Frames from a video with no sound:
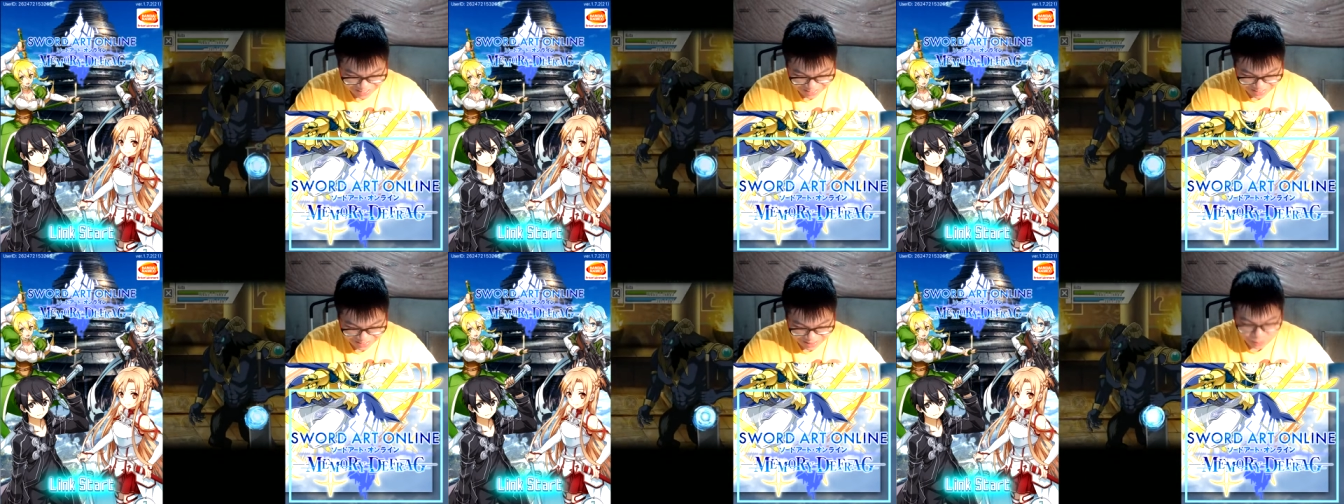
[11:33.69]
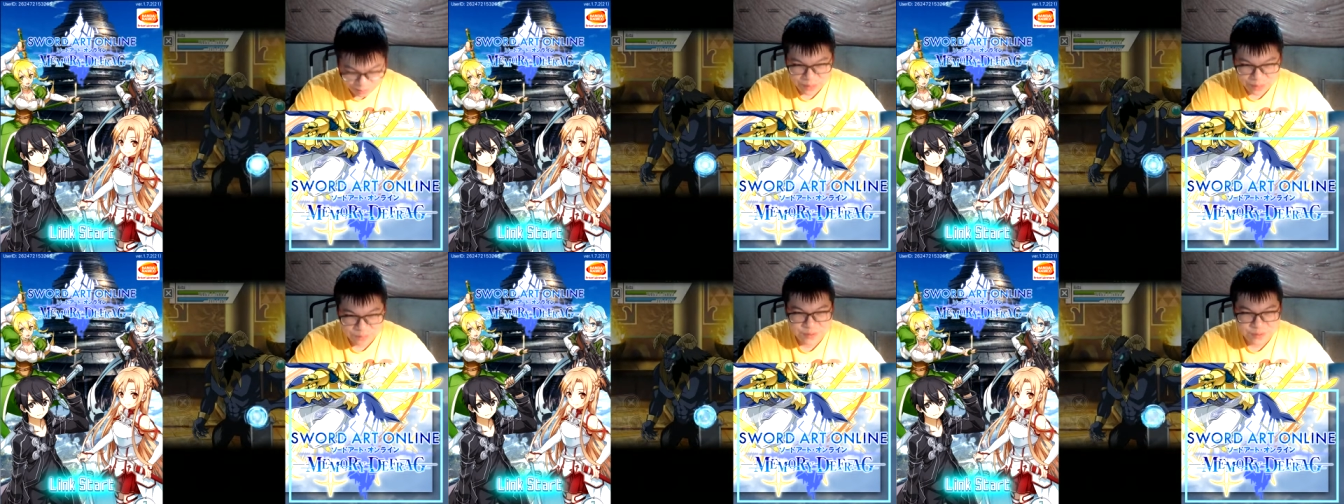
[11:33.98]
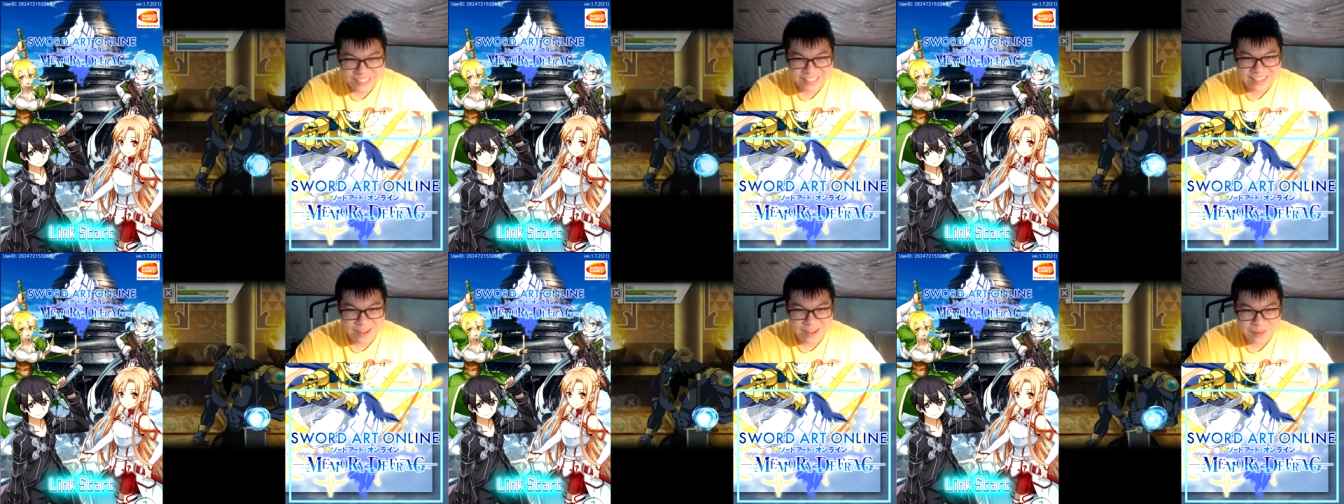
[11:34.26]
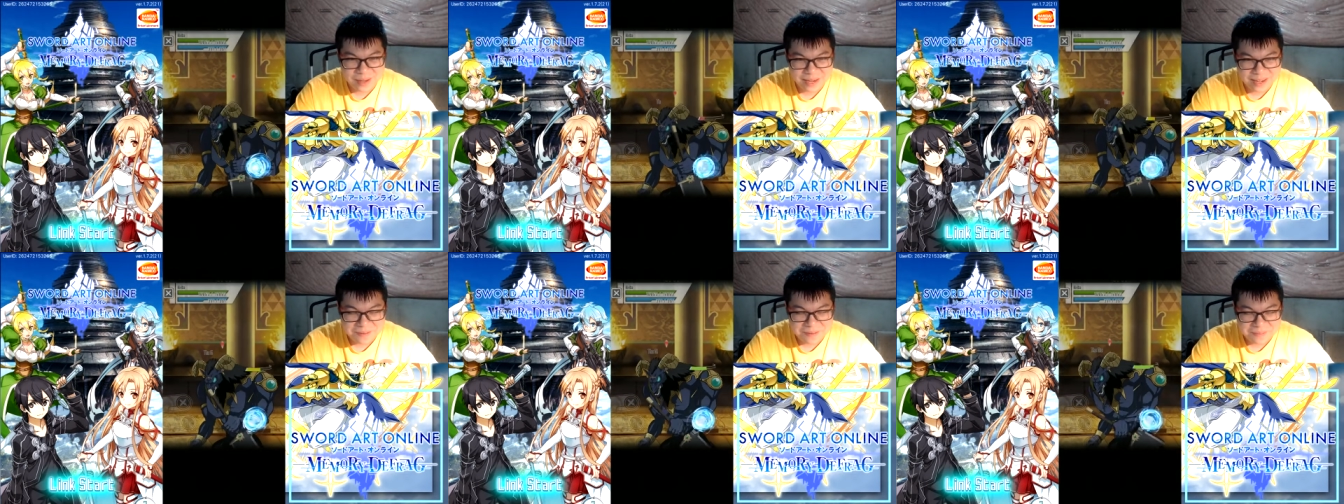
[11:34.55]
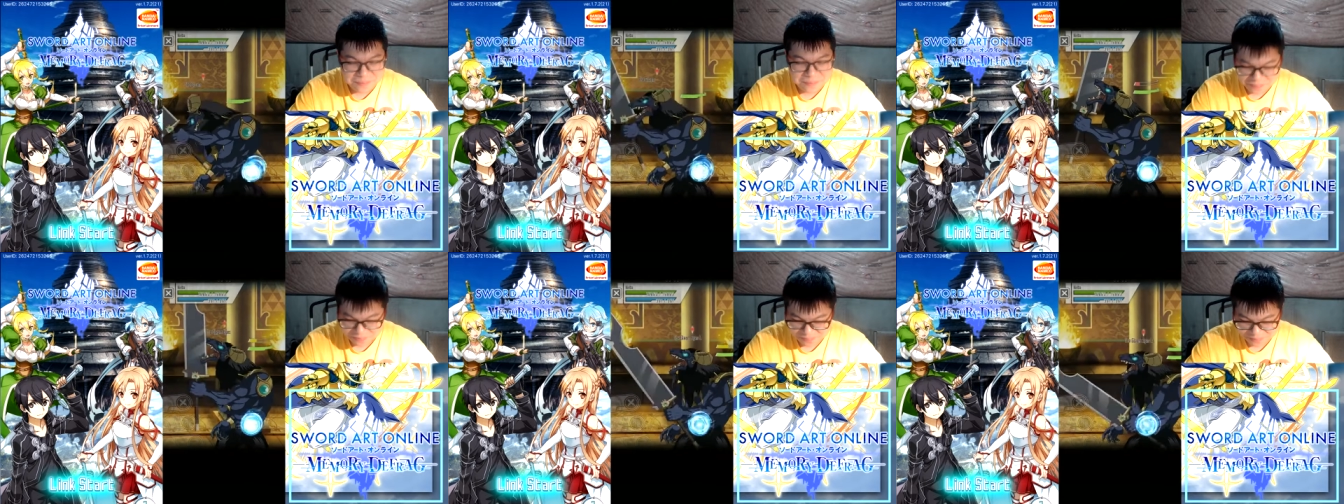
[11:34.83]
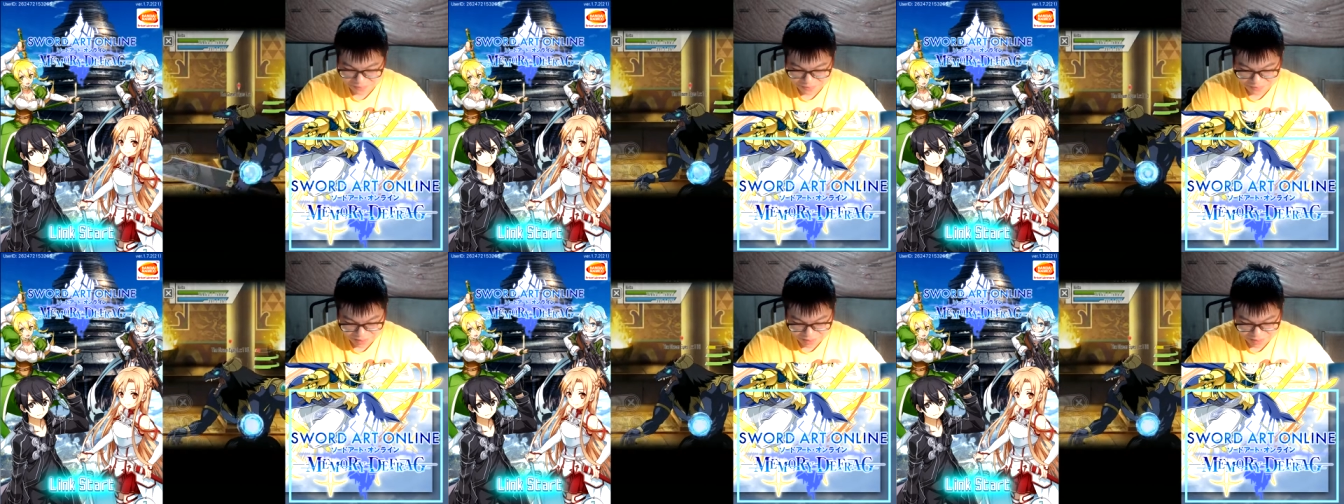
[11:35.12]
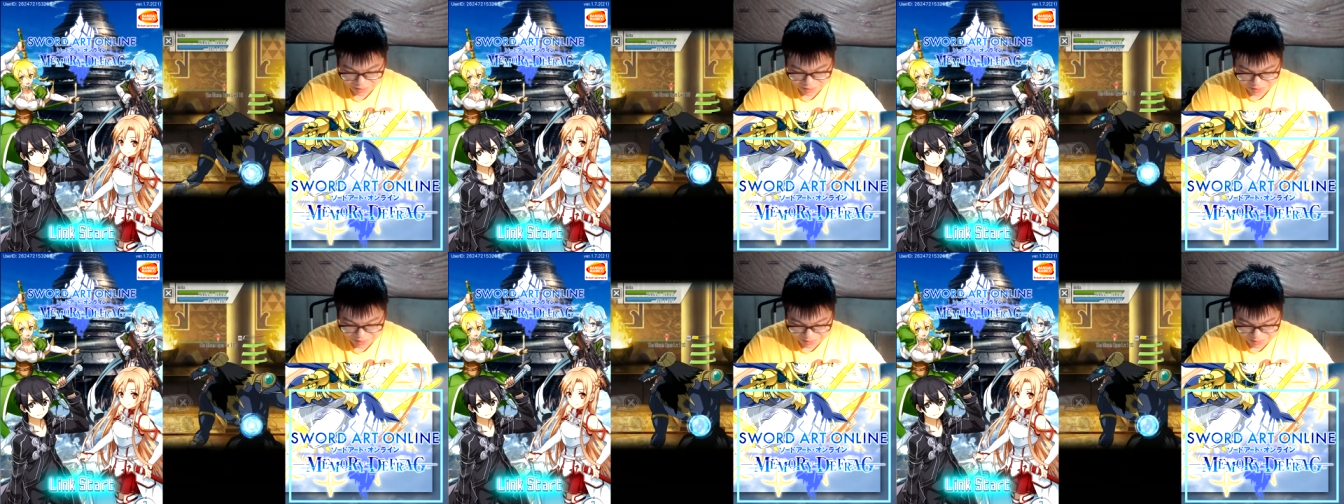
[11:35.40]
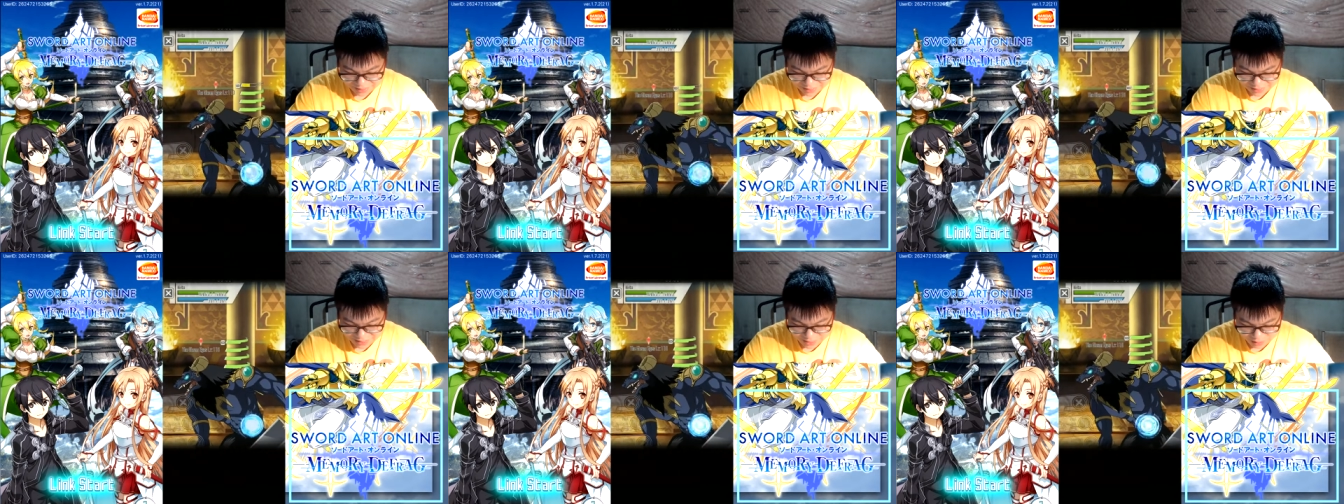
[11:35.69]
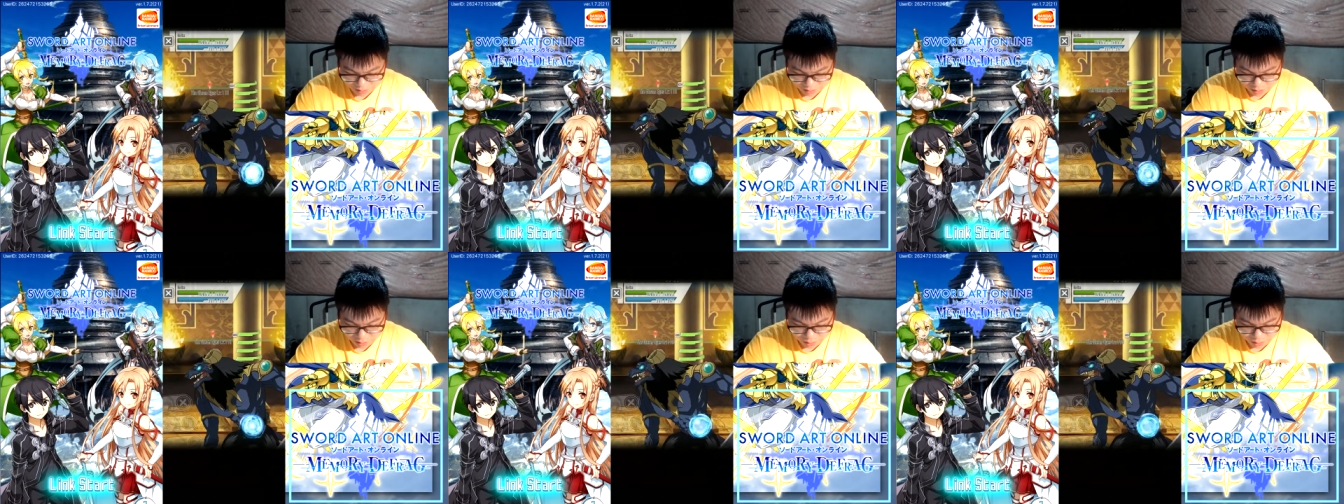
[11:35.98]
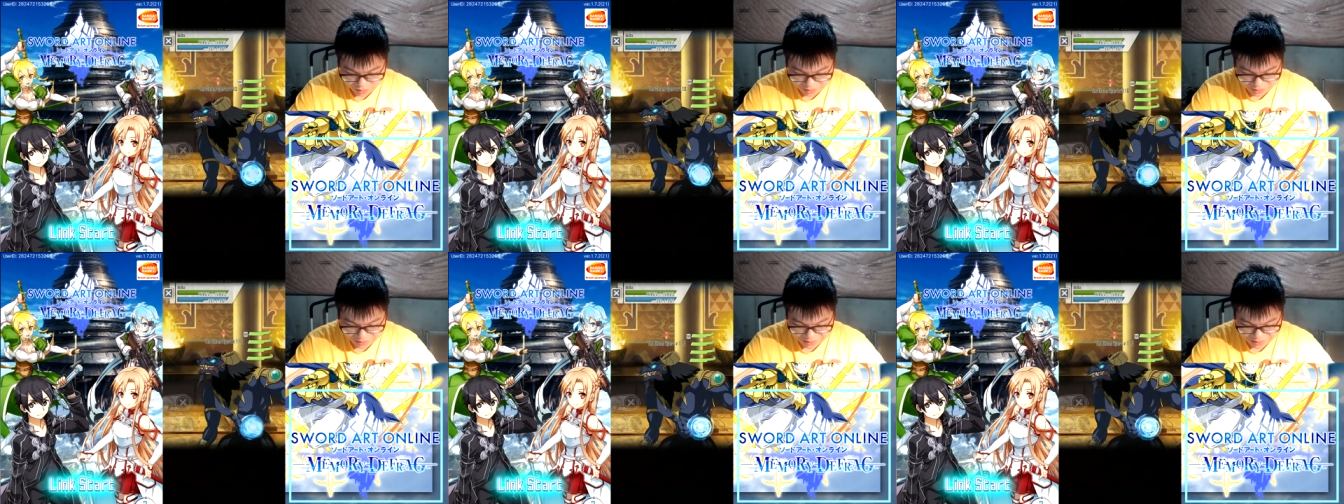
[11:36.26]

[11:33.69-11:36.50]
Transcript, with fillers: The buff isn't coming up. That's actually awkward.